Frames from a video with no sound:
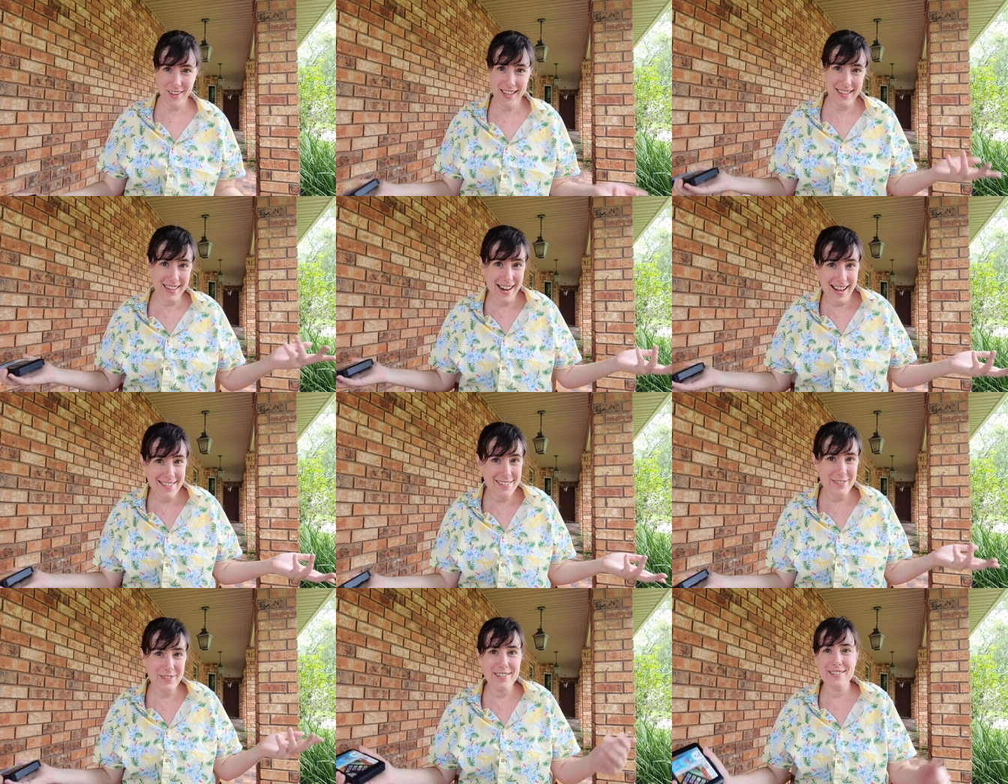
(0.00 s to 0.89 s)
fun and I
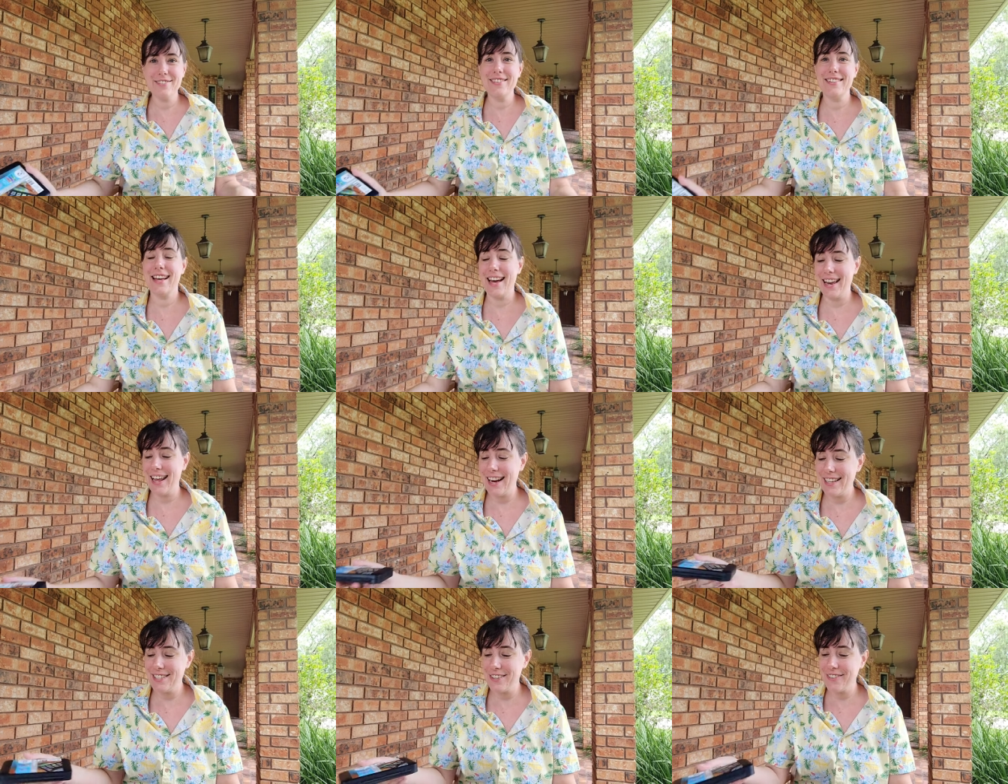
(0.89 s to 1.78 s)
enjoy doing that.
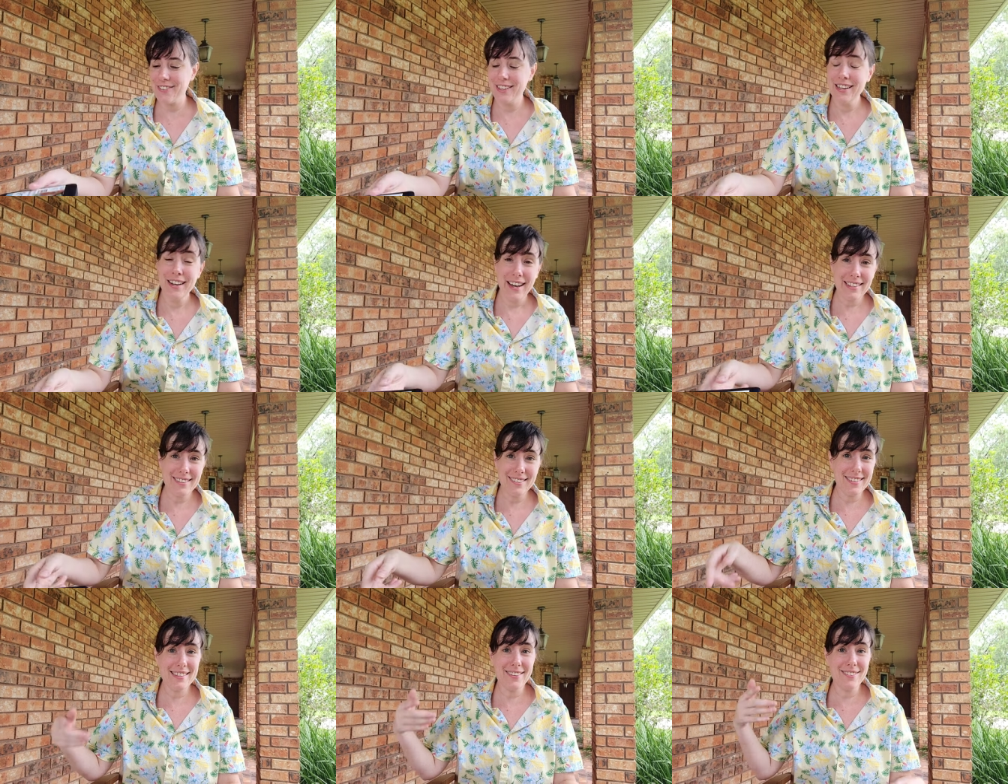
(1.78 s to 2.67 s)
And I
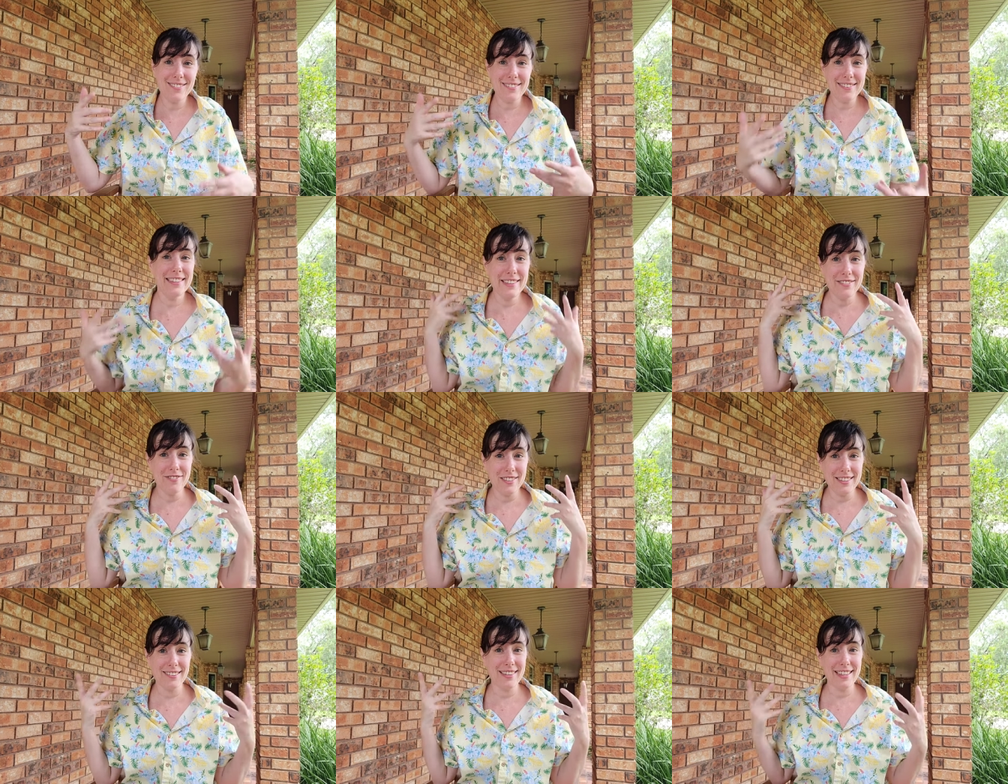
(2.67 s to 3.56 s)
currently don't live
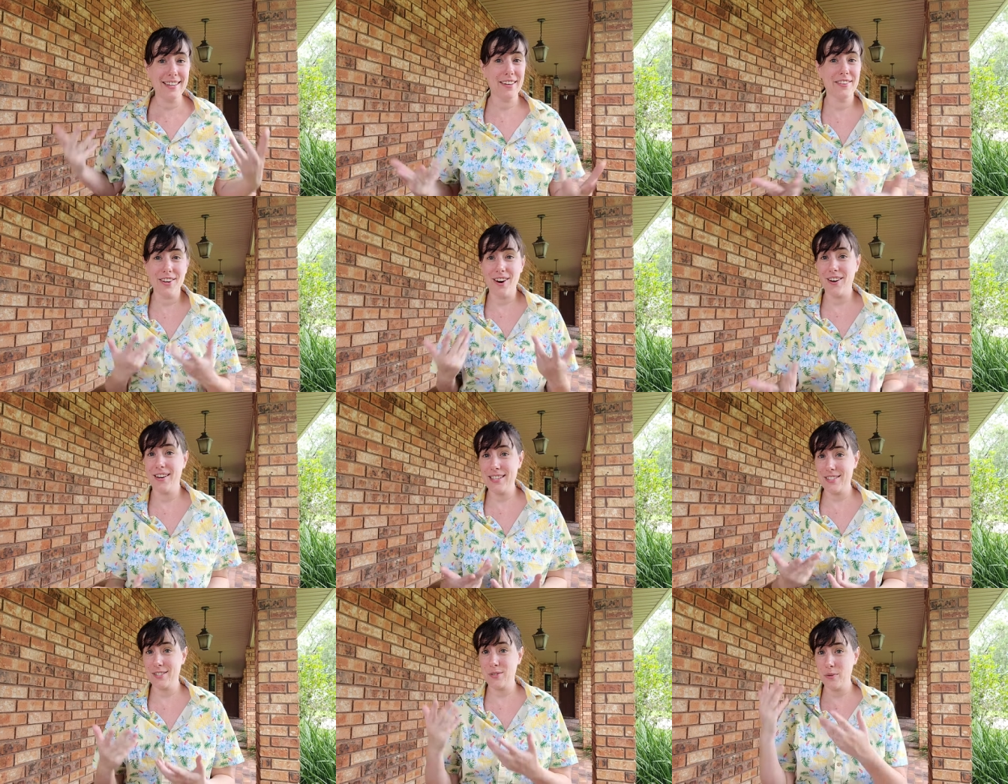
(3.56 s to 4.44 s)
near any other
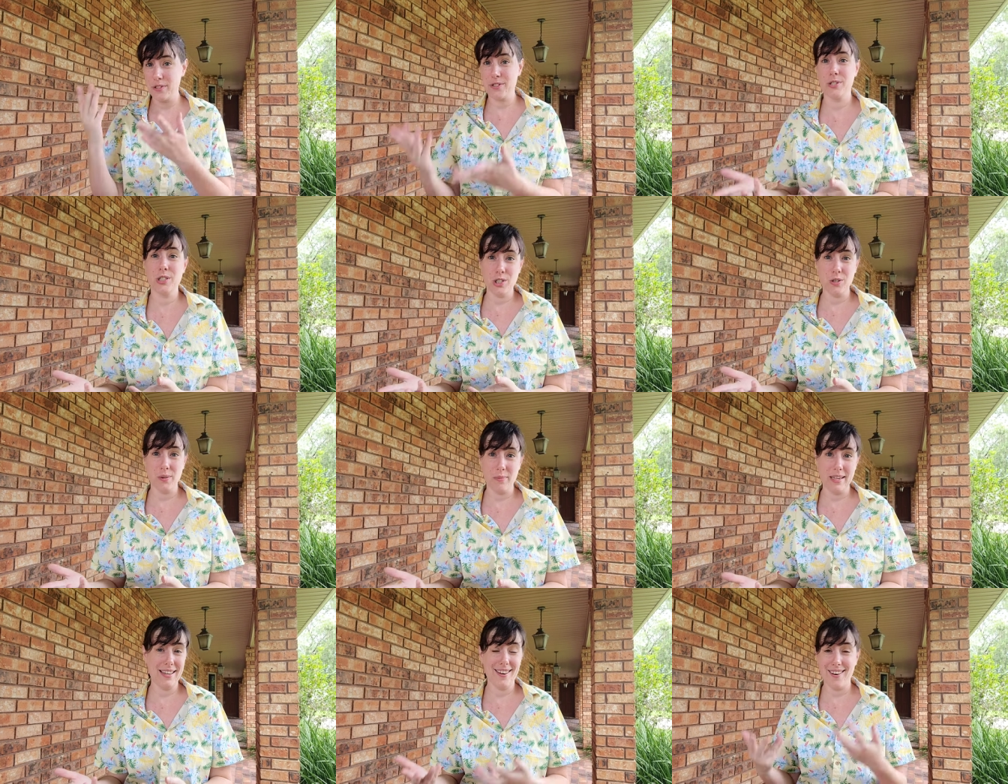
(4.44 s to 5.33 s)
artists who are traditional
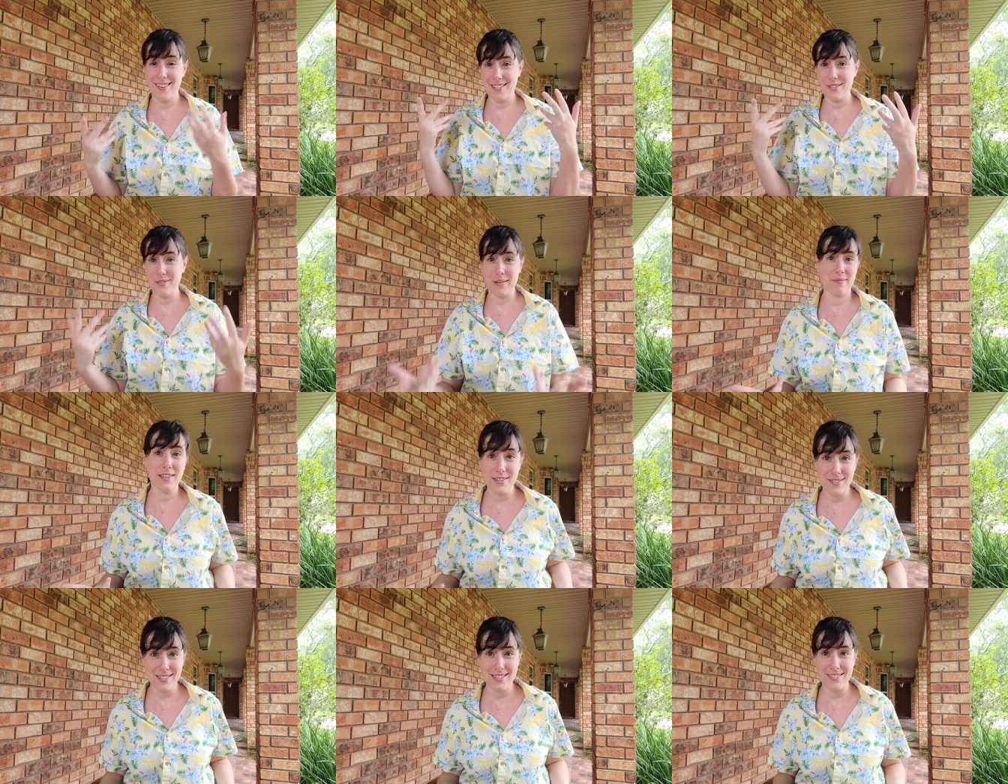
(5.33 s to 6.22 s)
media artists who I'm
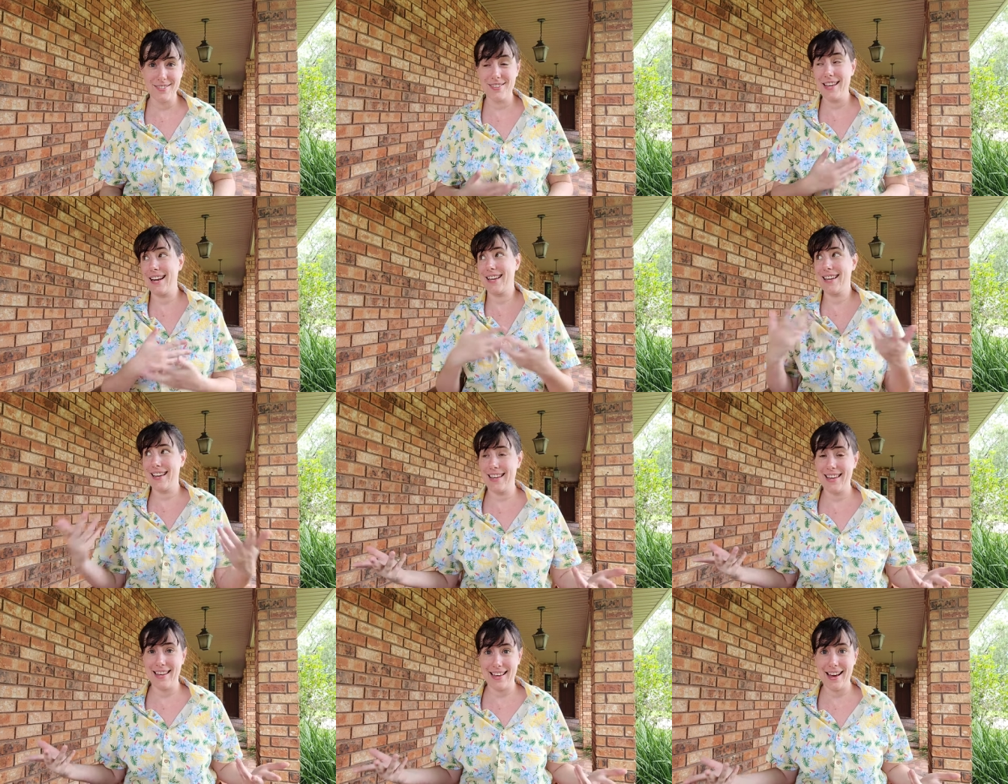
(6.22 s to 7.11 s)
close to that I
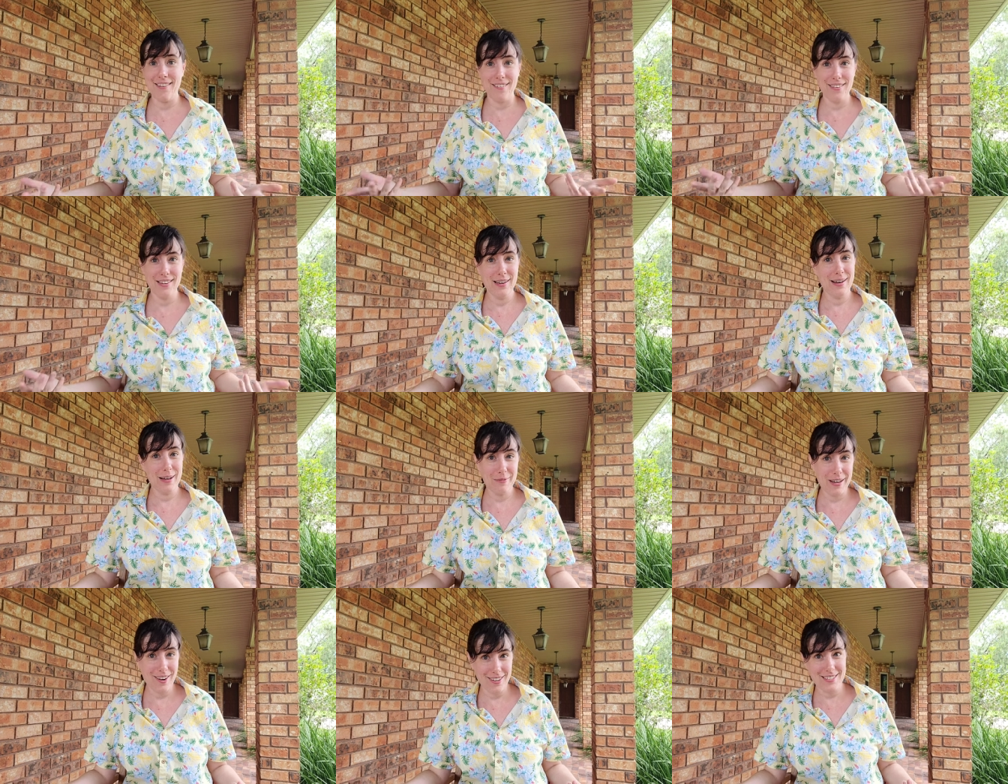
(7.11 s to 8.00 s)
can geek out
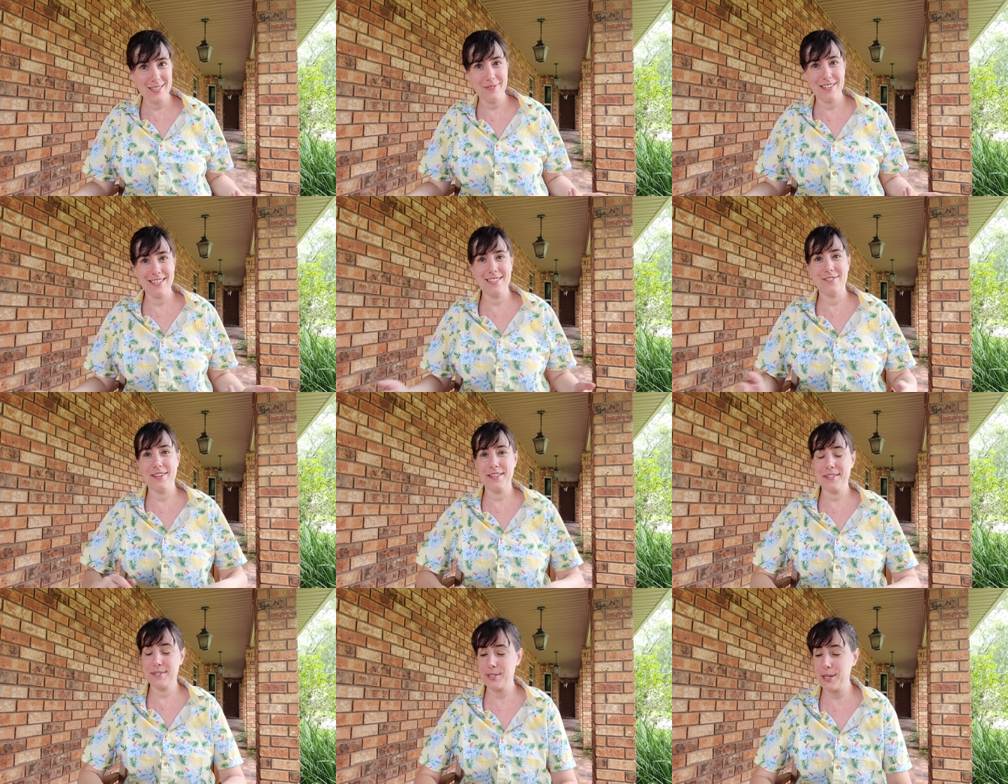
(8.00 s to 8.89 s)
about art supplies with.